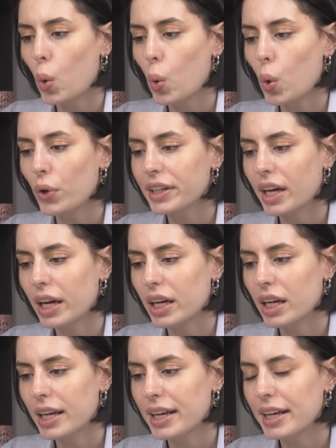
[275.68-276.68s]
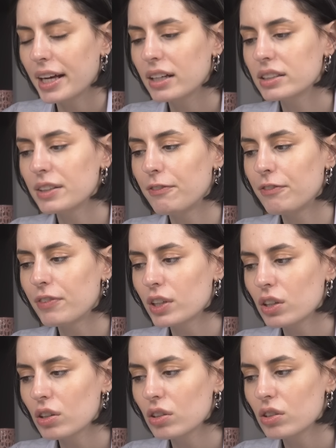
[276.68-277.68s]
Okay, the
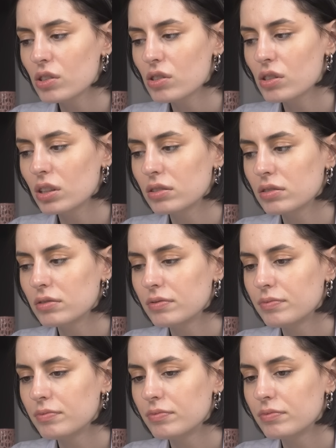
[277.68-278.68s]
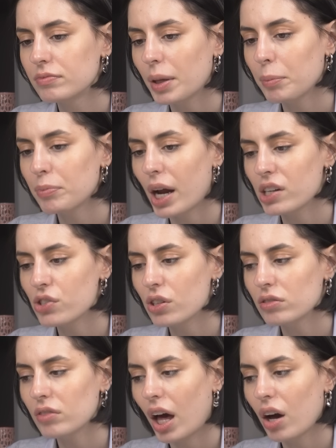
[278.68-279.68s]
first
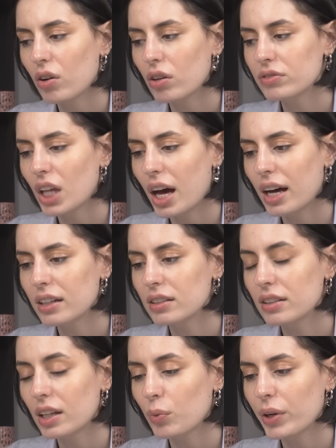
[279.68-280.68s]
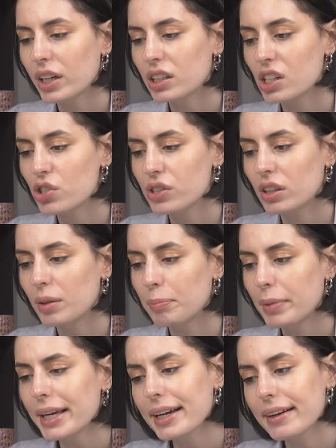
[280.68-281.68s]
impression out of that we are just at the
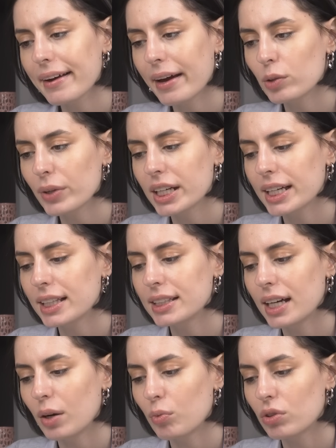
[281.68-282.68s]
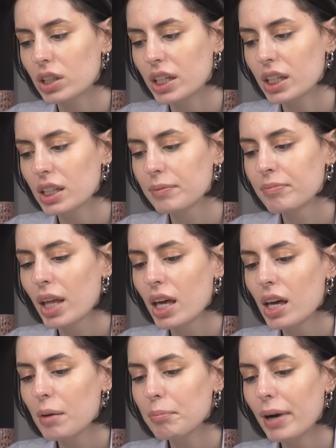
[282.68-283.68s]
peak and we're gonna get downward,
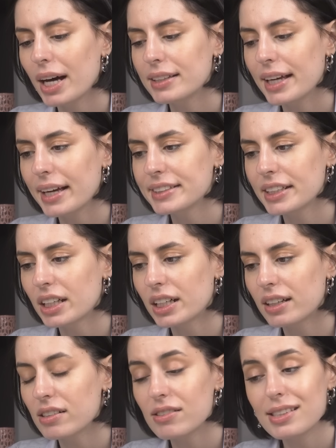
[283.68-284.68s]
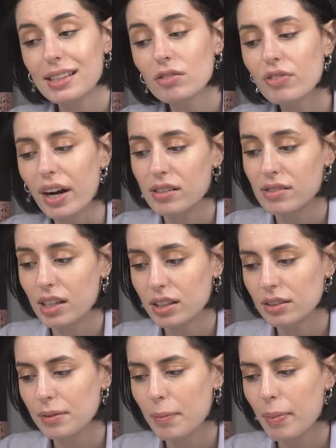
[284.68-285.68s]
but ATR still
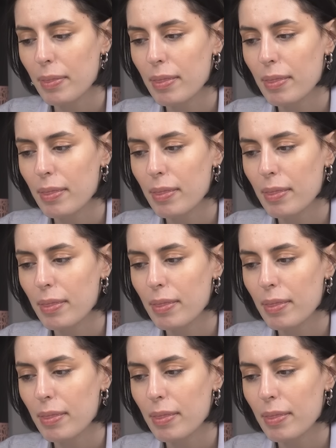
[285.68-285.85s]
rising,